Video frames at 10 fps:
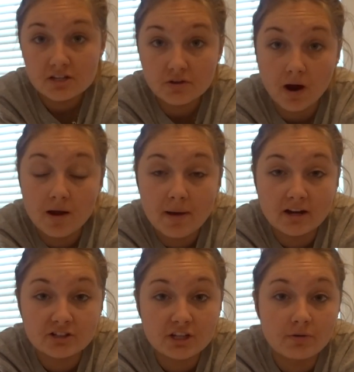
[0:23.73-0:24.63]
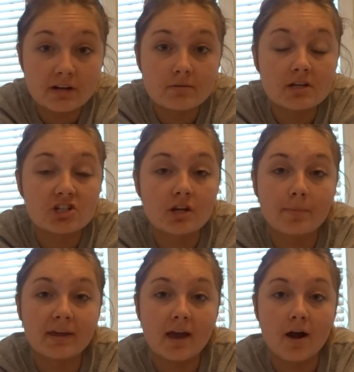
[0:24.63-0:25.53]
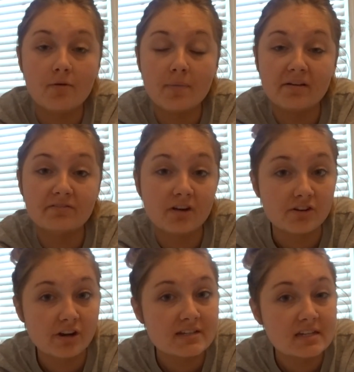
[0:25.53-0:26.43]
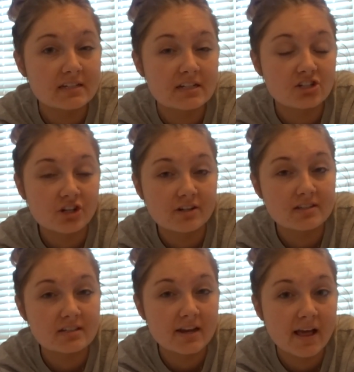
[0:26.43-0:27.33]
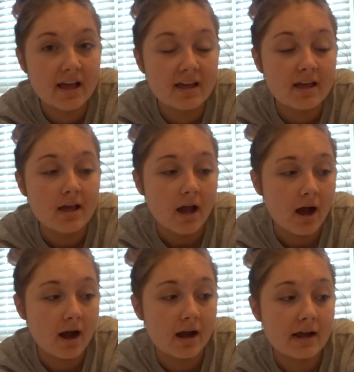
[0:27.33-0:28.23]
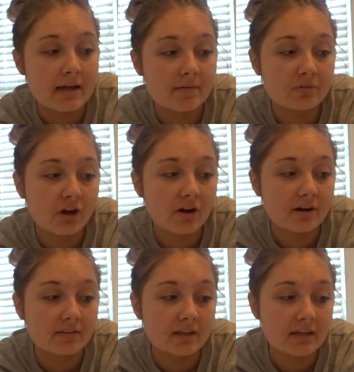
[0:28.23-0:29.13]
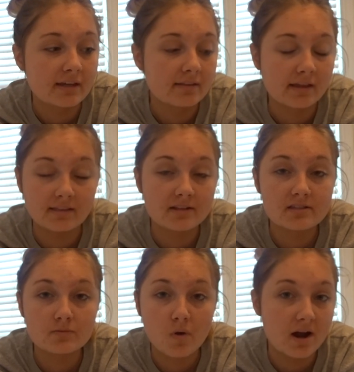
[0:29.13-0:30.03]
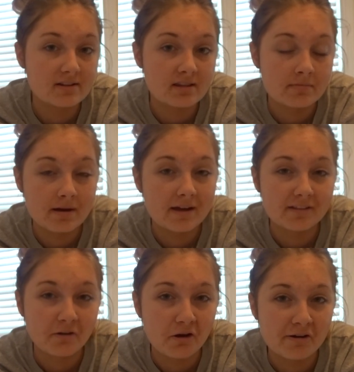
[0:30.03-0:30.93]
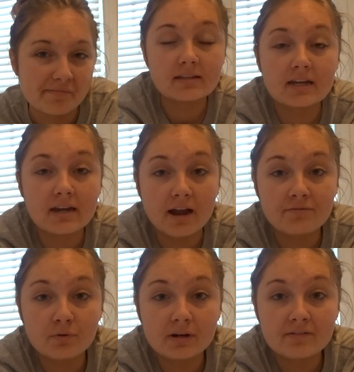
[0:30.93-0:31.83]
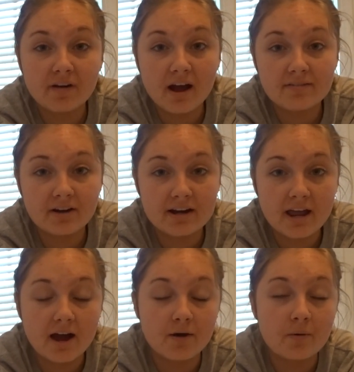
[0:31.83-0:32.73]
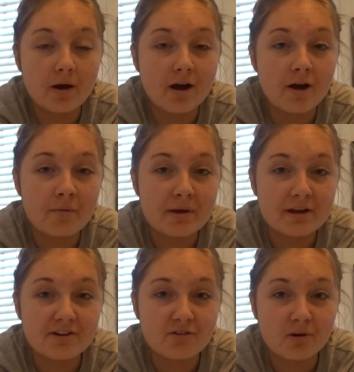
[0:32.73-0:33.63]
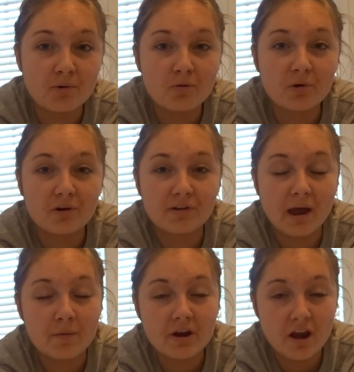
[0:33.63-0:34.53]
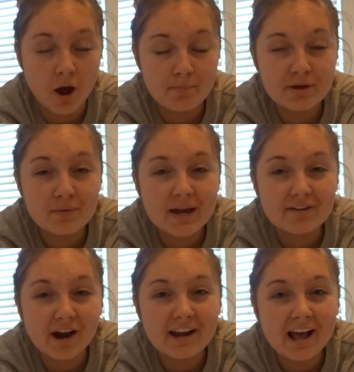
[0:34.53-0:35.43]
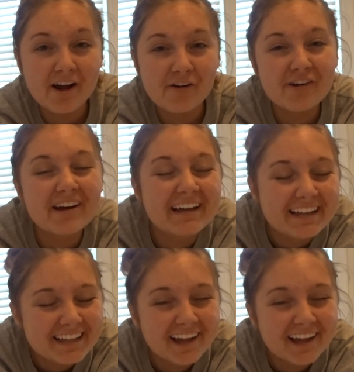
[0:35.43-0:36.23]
So I'm actually going to be shipping out my fundraising t-shirts today. I am currently, like, that's why I set my alarm. It's like nine forty-five right now. Um, in a normal world, I would not be awake right now.